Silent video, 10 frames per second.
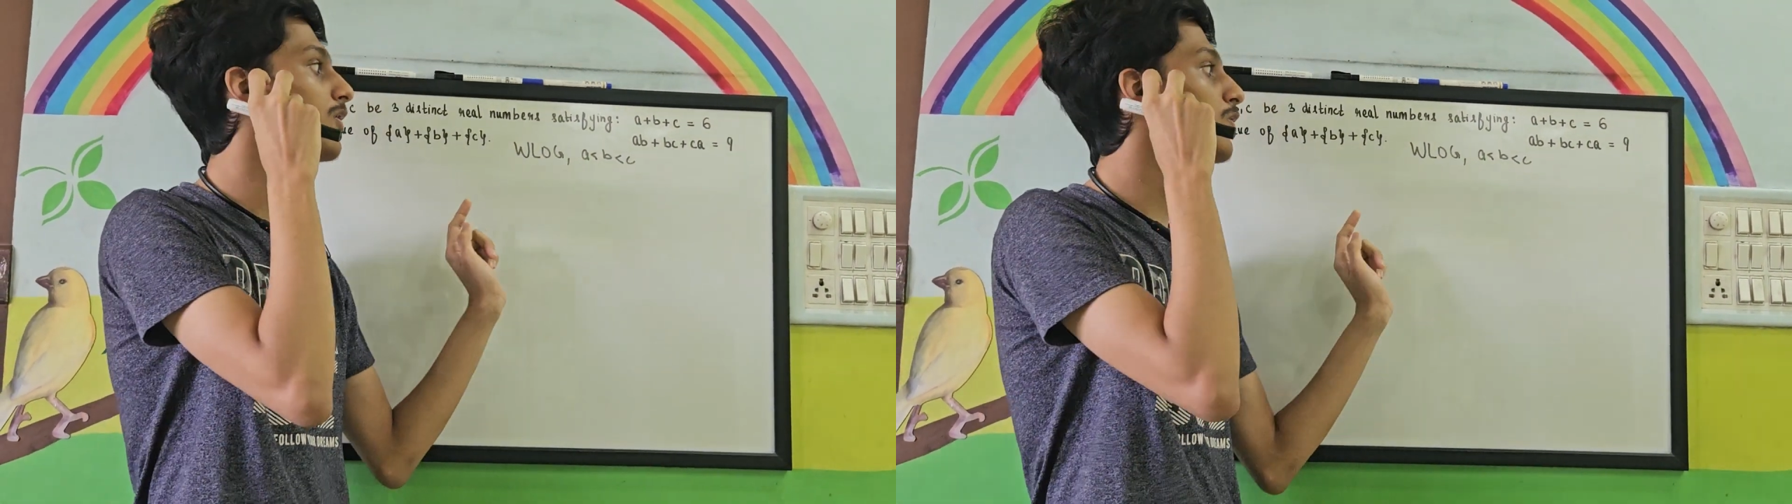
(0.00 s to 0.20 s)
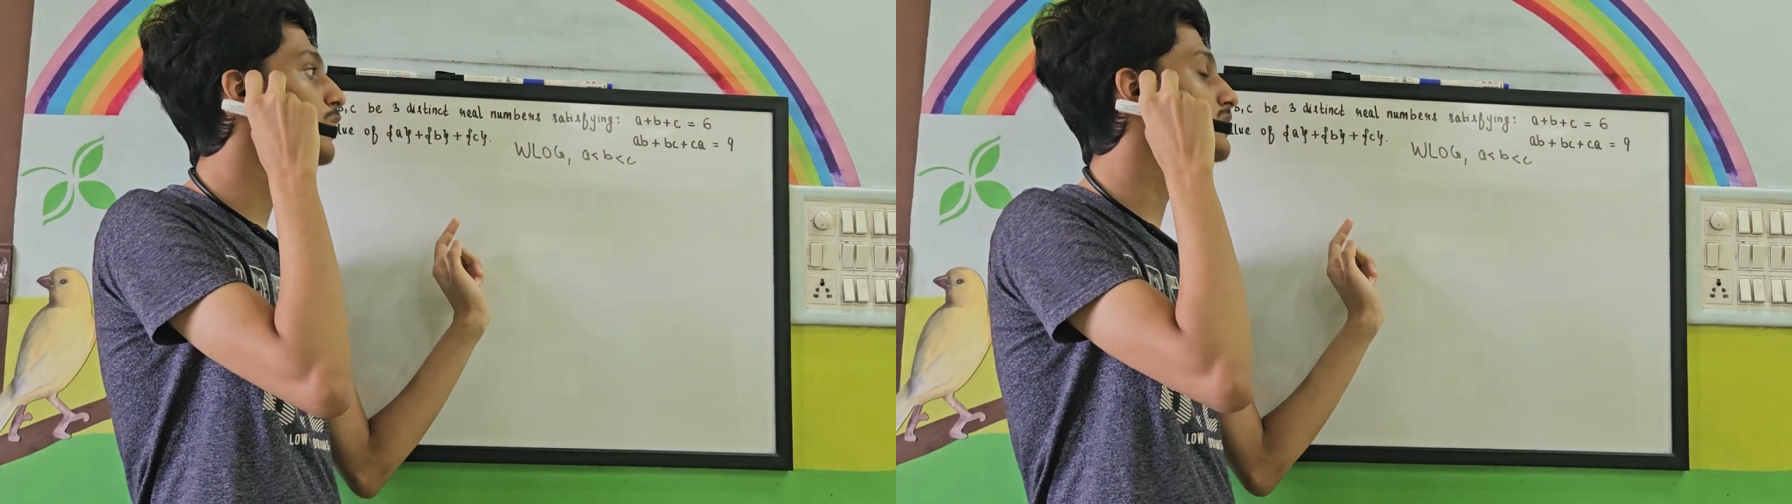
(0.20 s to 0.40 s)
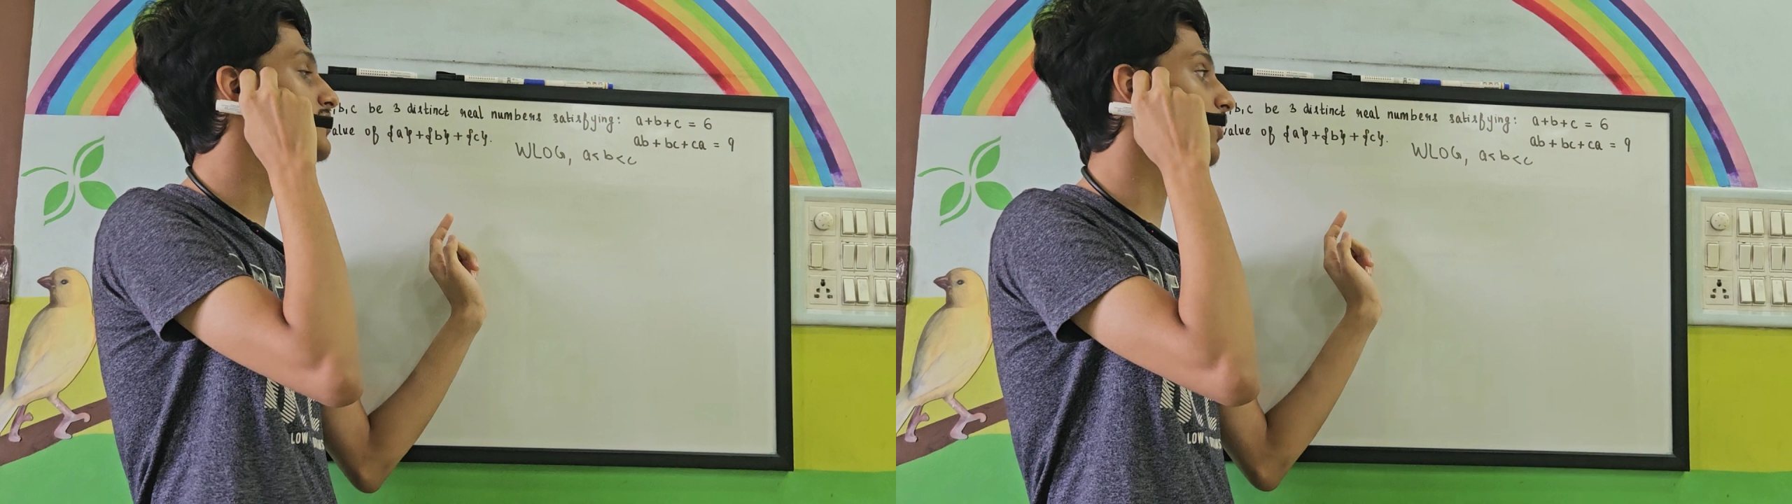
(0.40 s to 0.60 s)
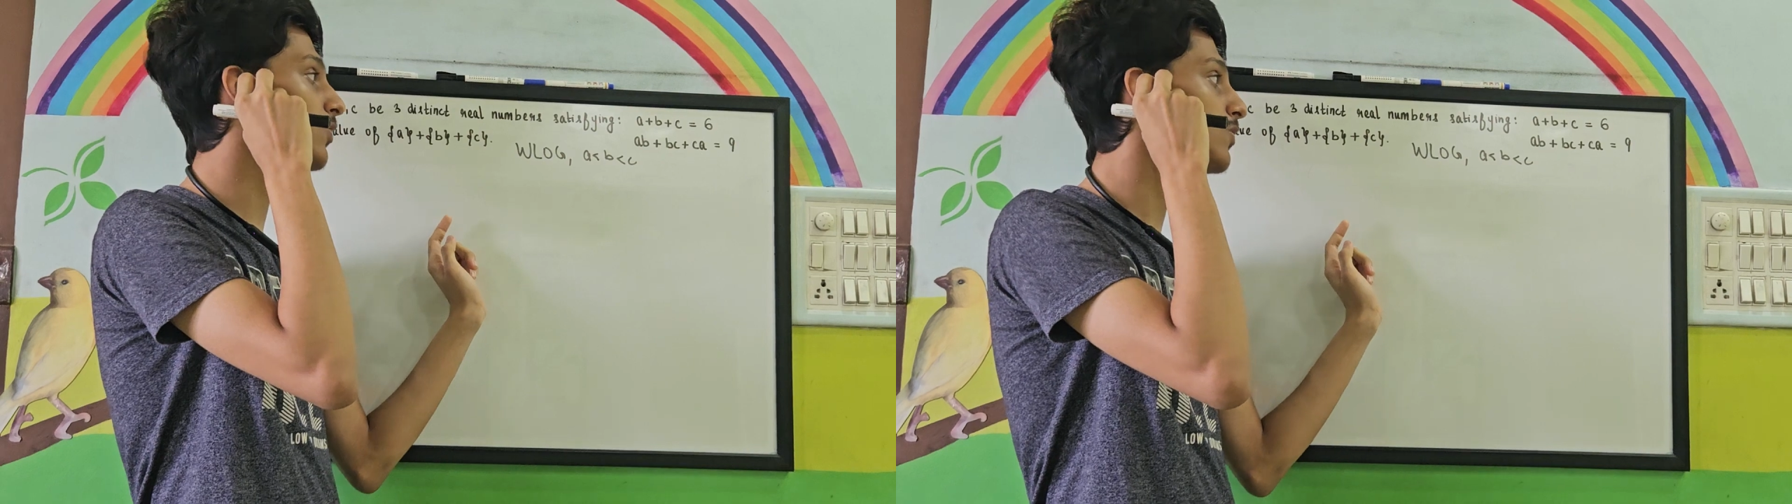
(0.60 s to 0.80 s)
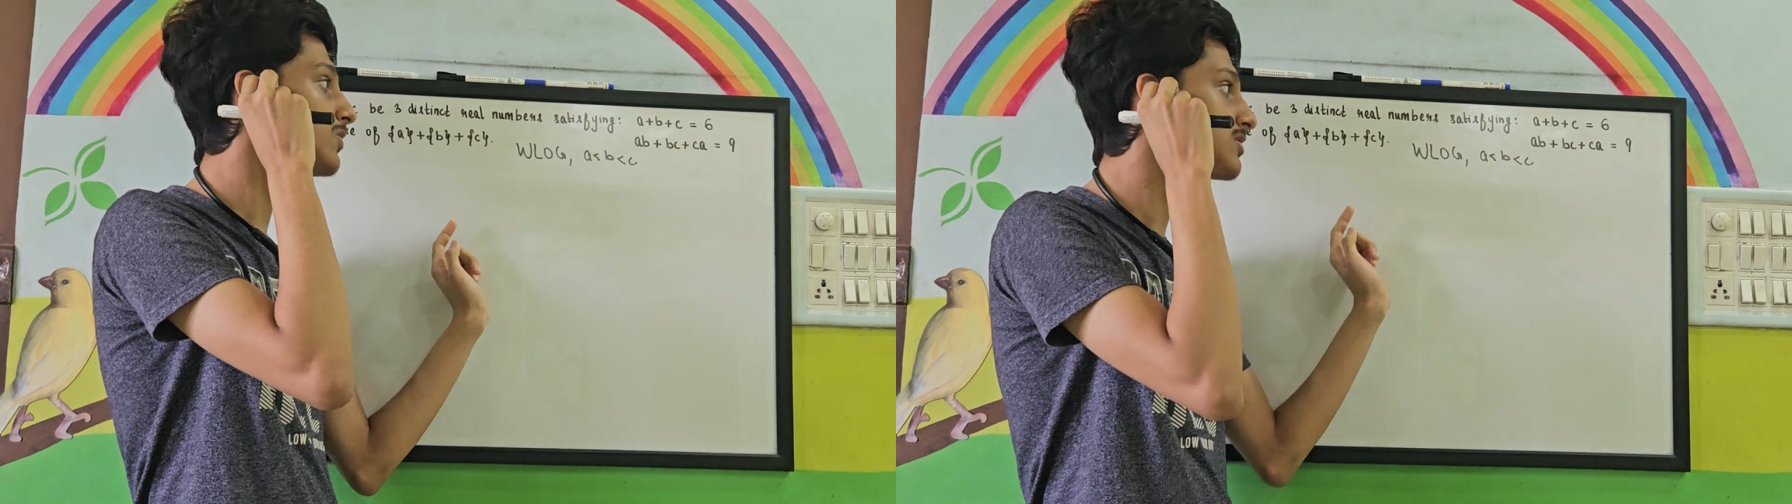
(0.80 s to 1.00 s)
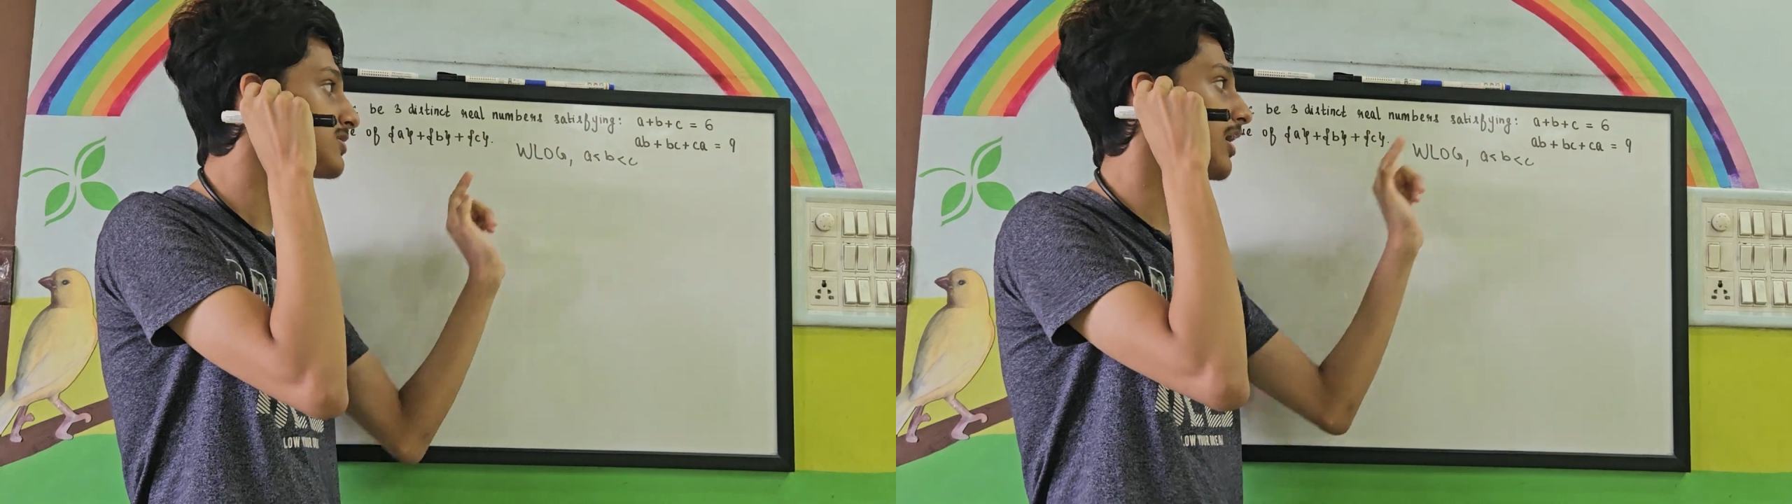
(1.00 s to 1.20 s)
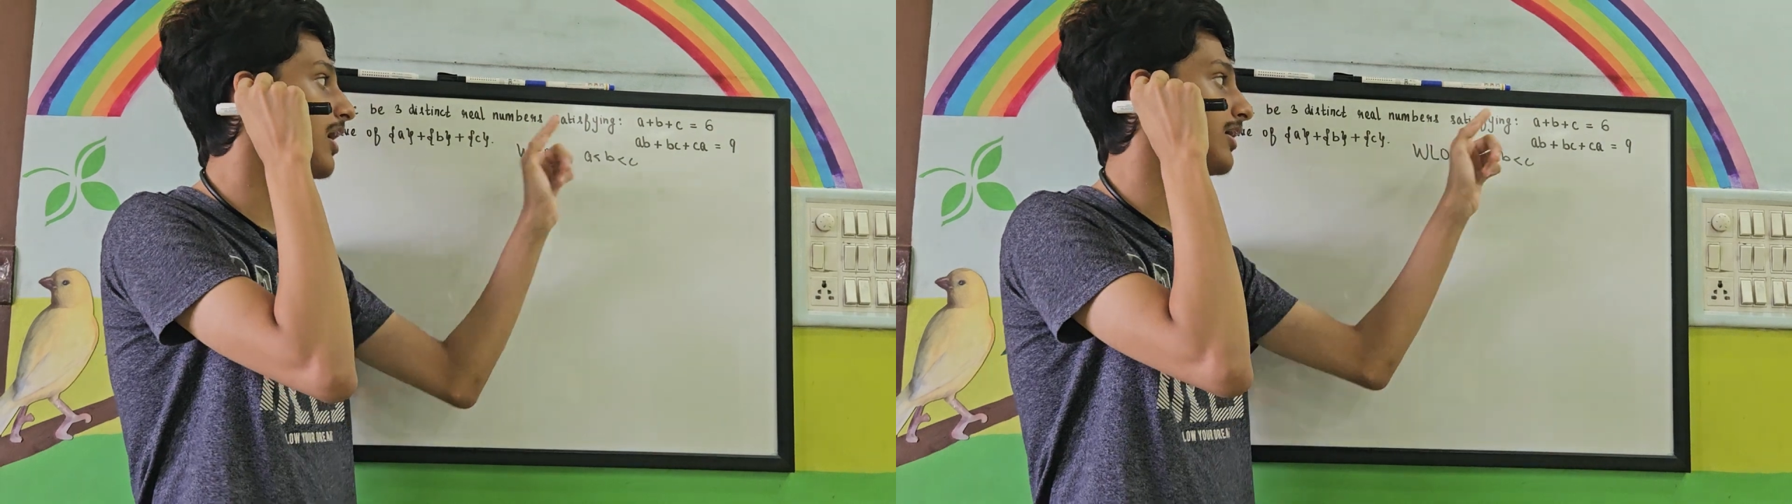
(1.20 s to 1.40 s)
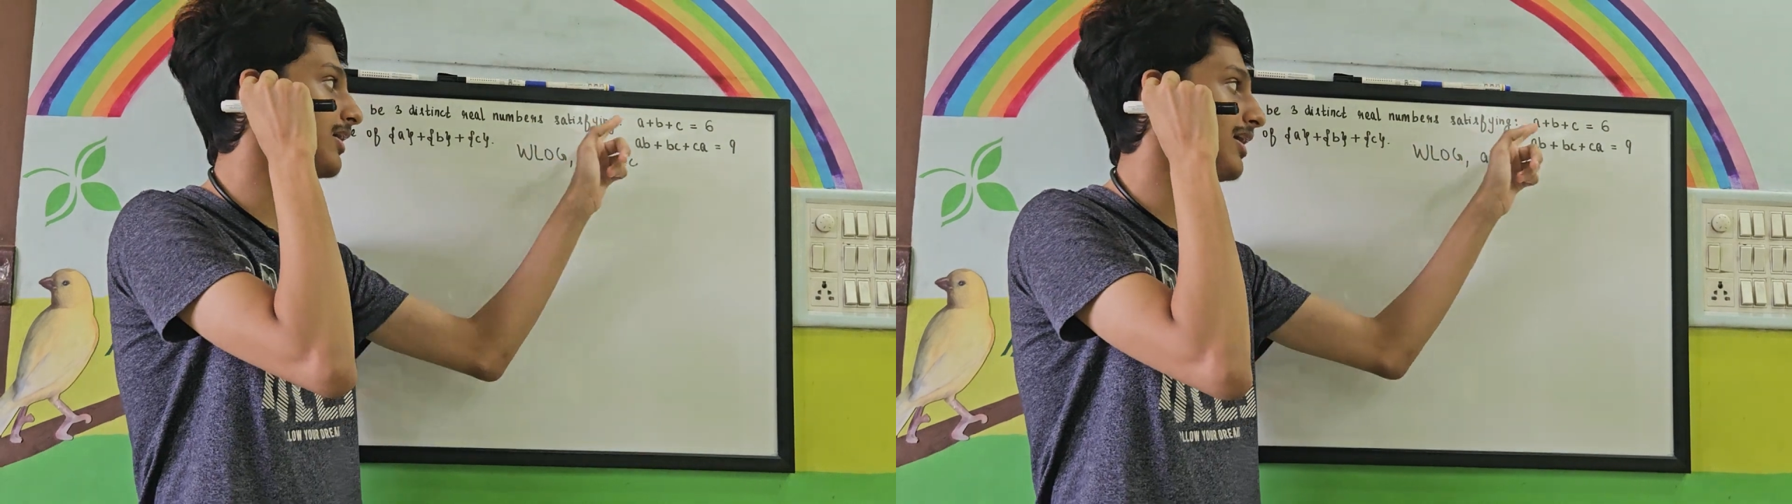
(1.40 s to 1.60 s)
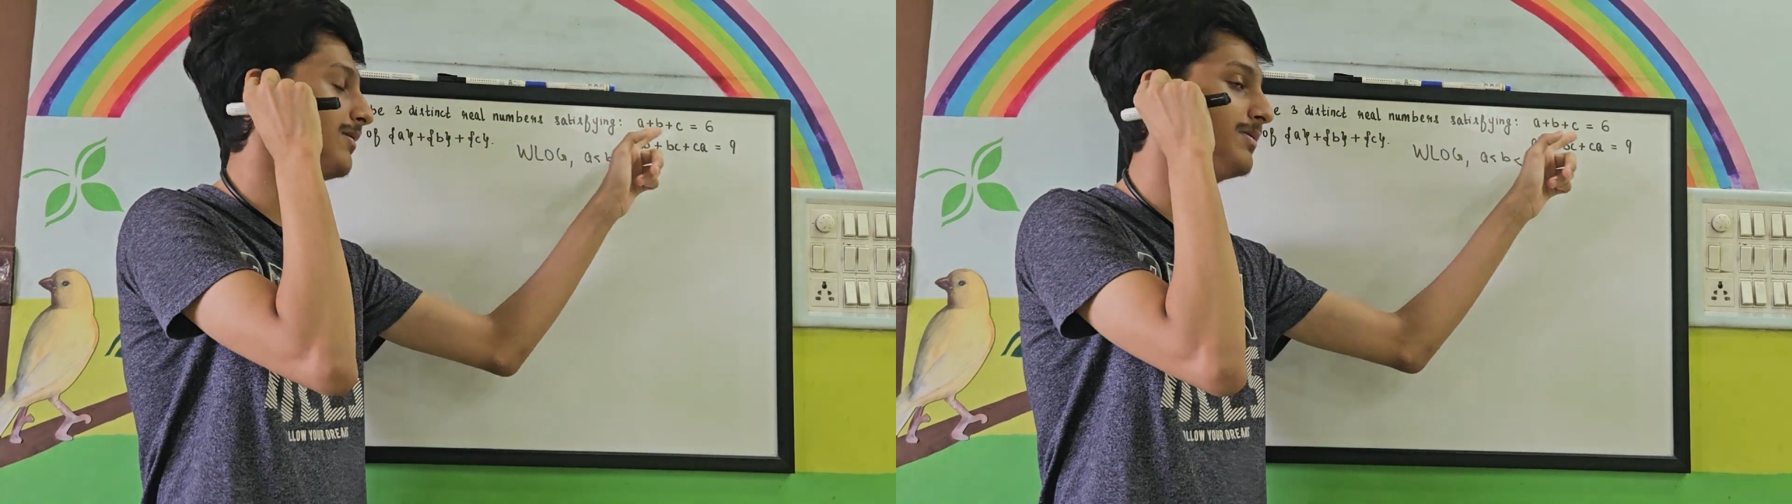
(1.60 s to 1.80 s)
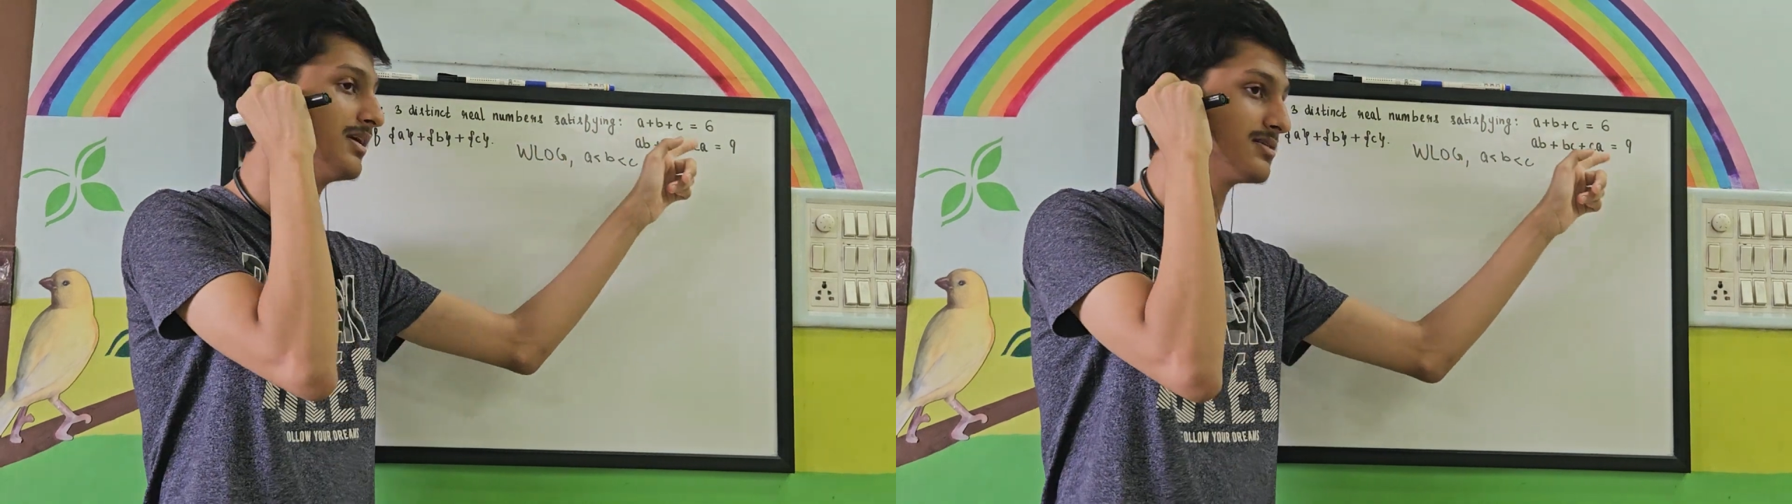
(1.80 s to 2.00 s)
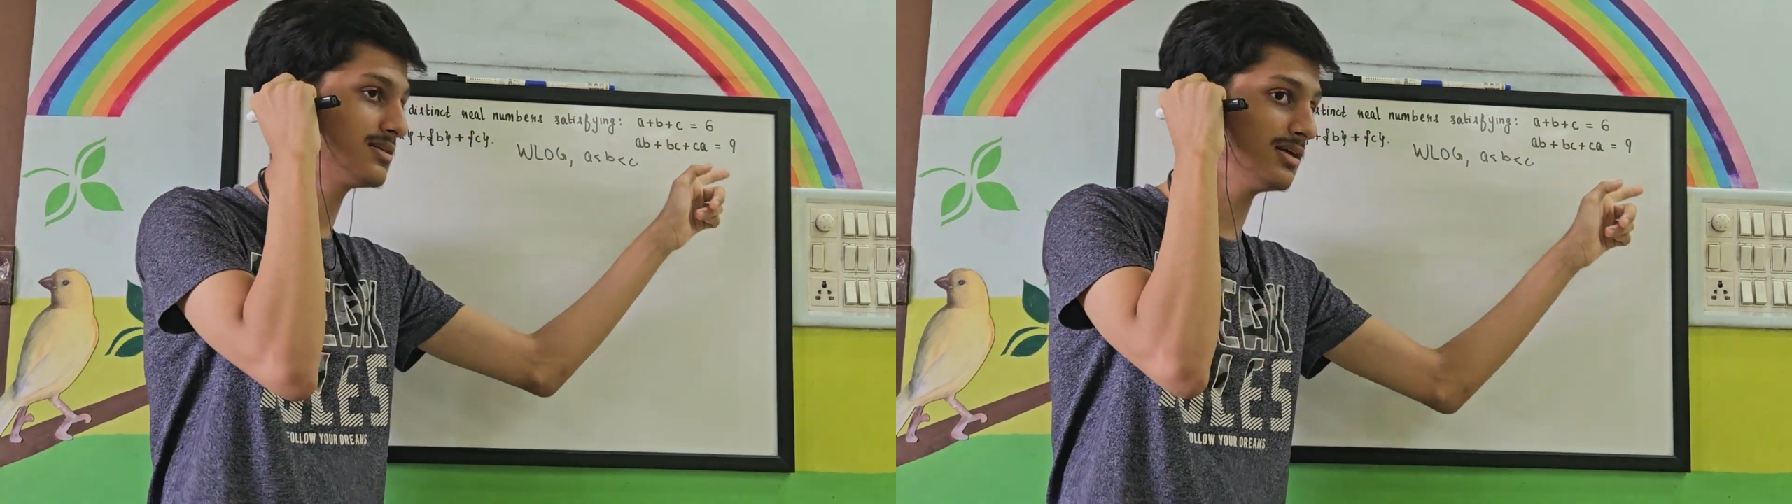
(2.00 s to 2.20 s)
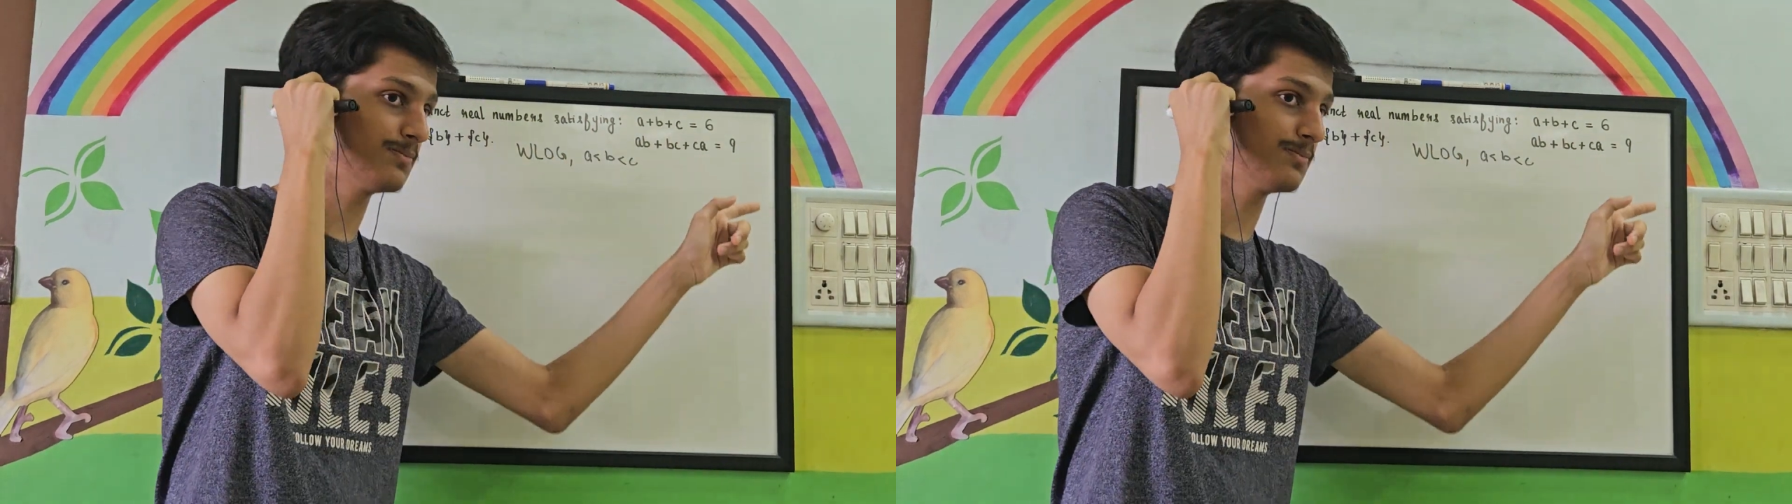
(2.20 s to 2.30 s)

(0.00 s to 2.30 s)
whose roots are A, B, and C.